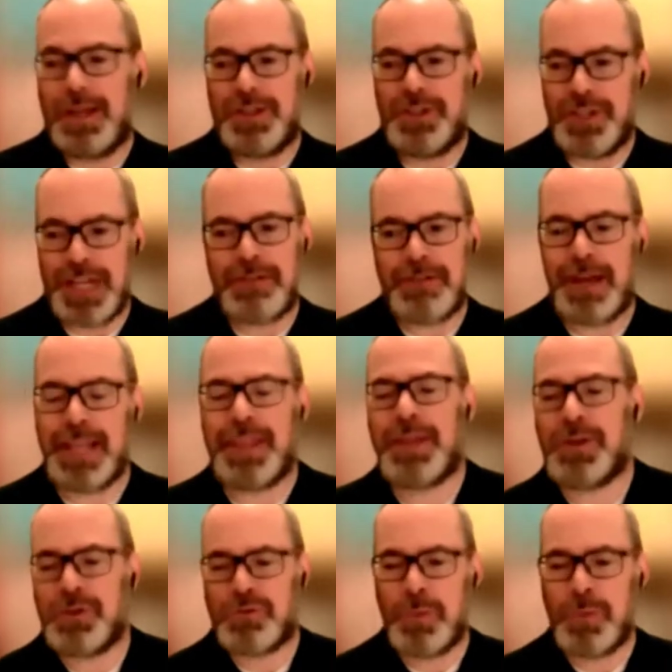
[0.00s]
generate
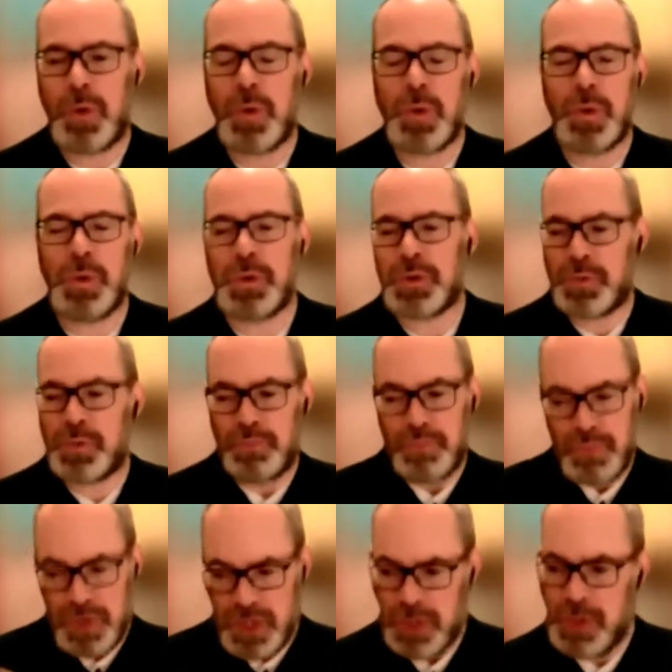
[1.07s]
those reports
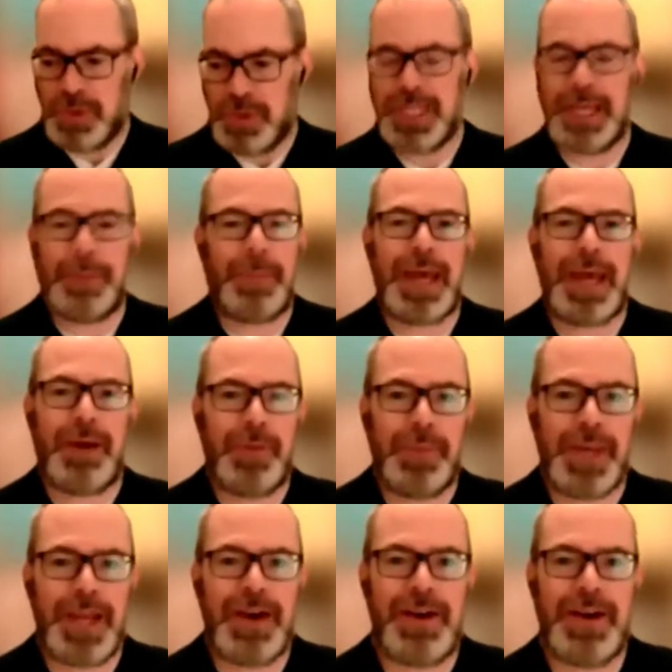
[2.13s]
using Power
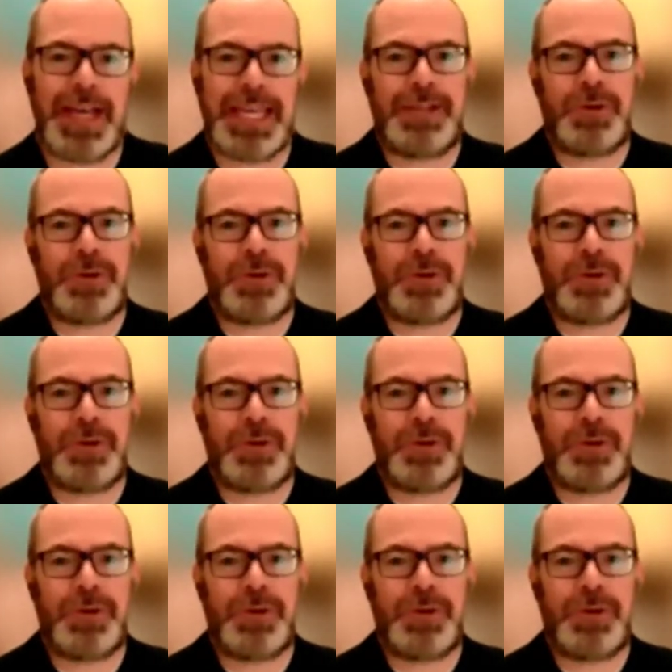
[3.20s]
BI